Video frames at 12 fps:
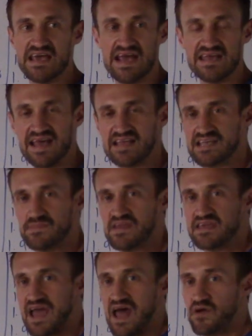And that's how many
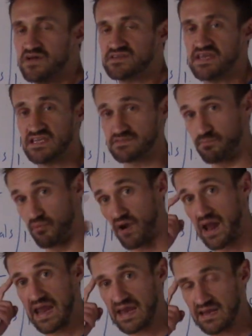calories his
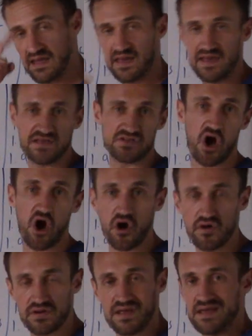brain, his
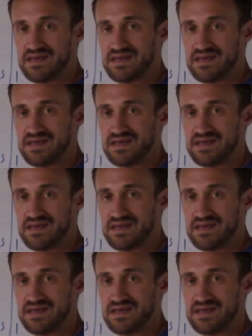heart,